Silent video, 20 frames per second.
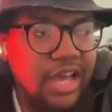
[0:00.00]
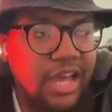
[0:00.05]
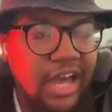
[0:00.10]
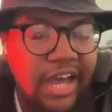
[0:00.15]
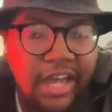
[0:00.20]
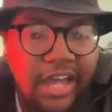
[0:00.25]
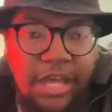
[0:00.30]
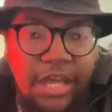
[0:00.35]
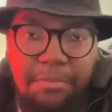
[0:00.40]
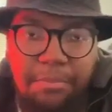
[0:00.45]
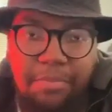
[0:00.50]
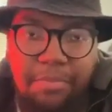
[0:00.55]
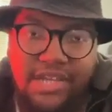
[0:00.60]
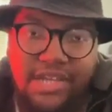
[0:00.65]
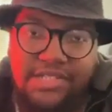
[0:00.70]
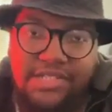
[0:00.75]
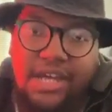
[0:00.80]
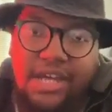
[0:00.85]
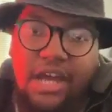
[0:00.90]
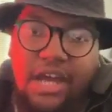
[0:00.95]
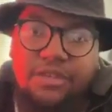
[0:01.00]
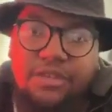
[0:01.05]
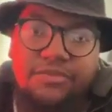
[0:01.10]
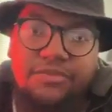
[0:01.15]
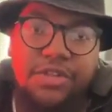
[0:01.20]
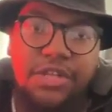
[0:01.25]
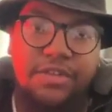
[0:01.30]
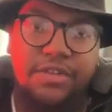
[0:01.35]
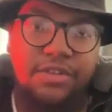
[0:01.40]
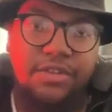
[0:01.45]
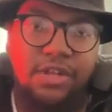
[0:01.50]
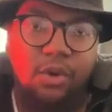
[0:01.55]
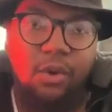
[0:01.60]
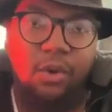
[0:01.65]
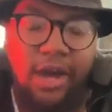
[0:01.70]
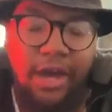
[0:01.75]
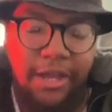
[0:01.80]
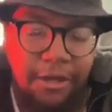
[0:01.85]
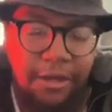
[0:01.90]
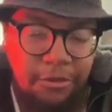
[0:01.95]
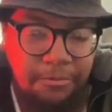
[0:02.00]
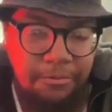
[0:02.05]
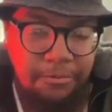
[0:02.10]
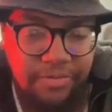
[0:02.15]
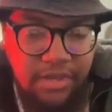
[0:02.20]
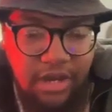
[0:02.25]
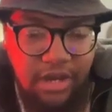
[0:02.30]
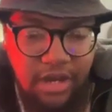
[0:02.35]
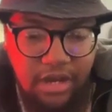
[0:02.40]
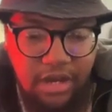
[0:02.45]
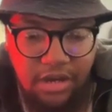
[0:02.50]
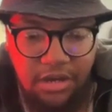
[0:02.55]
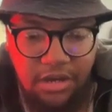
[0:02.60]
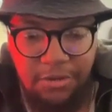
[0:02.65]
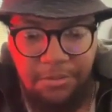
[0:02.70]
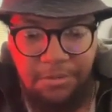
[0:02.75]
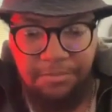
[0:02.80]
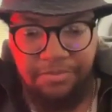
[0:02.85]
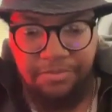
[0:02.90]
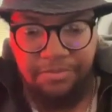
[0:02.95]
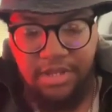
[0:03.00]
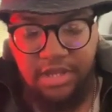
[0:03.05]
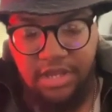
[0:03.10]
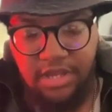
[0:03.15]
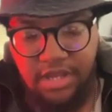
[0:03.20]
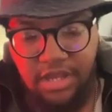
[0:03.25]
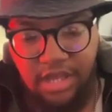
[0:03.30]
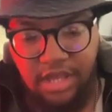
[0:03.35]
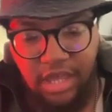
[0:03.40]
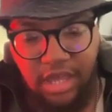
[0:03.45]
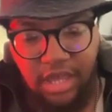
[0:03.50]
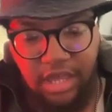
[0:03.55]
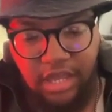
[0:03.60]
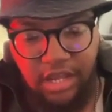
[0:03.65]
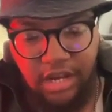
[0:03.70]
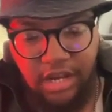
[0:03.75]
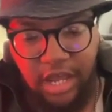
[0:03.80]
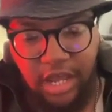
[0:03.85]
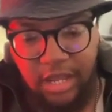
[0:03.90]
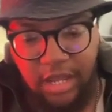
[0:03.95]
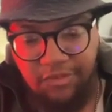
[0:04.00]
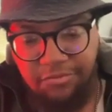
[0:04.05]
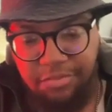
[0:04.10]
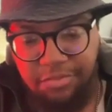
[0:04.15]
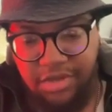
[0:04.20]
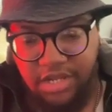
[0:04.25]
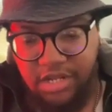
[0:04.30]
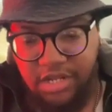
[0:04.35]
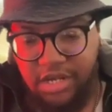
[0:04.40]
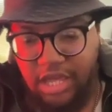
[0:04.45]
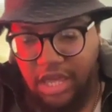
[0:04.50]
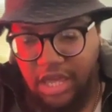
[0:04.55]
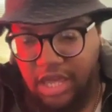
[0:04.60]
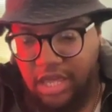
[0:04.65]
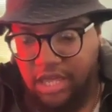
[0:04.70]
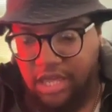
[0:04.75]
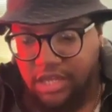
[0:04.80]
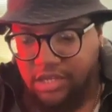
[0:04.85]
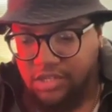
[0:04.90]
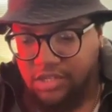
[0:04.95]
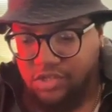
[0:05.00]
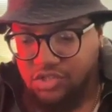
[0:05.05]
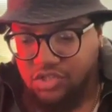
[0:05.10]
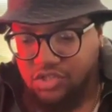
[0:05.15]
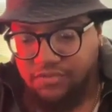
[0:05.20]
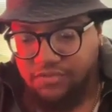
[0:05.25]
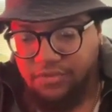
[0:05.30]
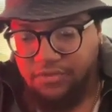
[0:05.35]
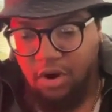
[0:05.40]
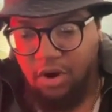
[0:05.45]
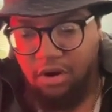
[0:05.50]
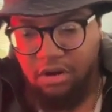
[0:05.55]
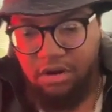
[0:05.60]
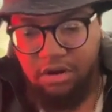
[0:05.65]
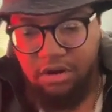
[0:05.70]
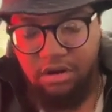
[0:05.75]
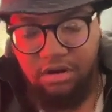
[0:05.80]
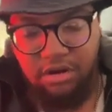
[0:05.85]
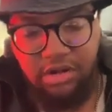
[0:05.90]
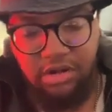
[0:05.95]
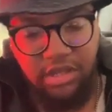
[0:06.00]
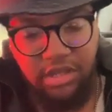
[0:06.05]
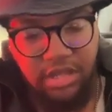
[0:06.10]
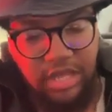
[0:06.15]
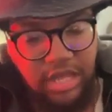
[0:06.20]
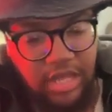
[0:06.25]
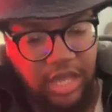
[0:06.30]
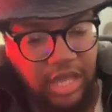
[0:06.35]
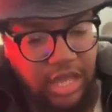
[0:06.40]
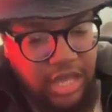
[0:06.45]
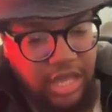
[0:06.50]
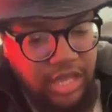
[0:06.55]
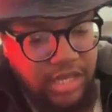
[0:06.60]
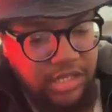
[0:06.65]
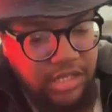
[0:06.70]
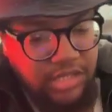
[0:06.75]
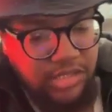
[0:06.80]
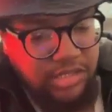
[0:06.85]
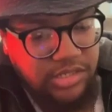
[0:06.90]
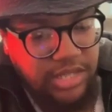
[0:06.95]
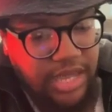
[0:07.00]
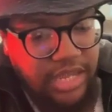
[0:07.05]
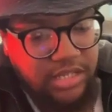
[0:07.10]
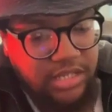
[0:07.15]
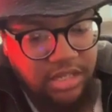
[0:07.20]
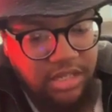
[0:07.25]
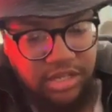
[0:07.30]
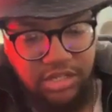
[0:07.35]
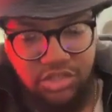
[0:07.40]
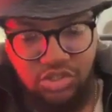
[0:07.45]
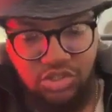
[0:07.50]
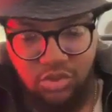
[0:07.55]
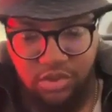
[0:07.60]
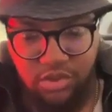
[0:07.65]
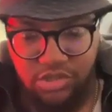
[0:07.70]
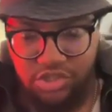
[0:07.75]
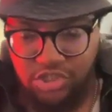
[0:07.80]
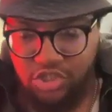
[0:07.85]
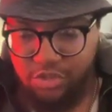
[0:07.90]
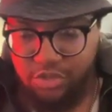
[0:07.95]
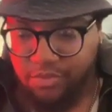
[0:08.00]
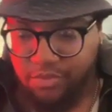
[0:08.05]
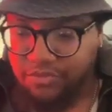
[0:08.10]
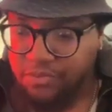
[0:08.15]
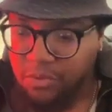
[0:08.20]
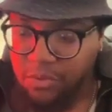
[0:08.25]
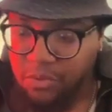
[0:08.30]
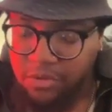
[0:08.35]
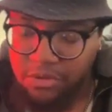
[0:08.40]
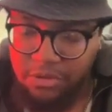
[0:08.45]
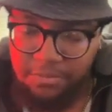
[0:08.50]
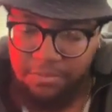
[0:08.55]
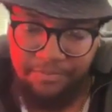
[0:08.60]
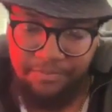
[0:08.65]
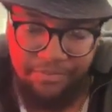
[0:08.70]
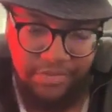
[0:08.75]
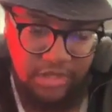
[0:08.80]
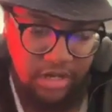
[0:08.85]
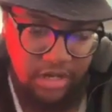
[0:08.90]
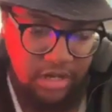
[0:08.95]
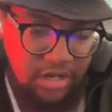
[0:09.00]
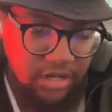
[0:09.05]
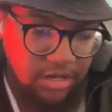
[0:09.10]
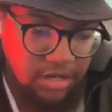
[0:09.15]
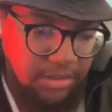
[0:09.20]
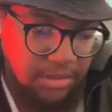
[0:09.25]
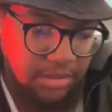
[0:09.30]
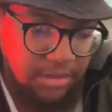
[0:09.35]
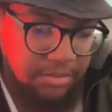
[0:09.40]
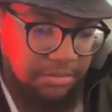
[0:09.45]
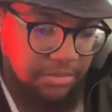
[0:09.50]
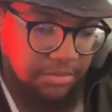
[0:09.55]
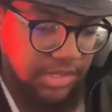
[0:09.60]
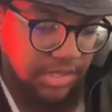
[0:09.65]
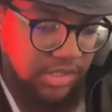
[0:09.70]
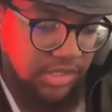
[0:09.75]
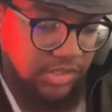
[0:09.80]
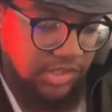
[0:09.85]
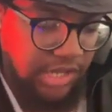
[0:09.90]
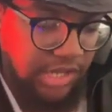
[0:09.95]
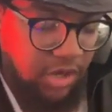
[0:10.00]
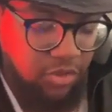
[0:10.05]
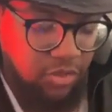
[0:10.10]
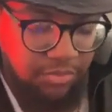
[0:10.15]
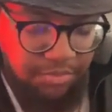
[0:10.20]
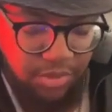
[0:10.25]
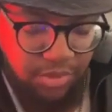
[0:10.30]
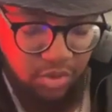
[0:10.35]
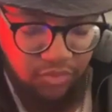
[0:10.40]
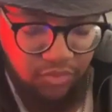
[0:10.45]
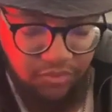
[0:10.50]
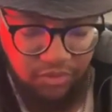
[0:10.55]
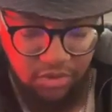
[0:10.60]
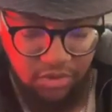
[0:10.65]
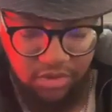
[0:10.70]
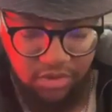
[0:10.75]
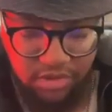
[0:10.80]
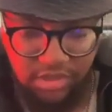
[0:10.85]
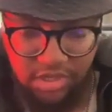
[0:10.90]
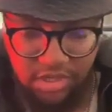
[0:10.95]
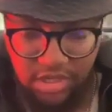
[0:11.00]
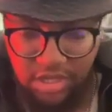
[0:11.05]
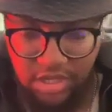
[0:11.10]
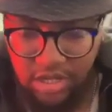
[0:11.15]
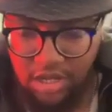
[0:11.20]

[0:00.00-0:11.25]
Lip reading: I am based out of Cleveland, Ohio, and I've been as far as Atlanta, Georgia to perform, South Beaufort,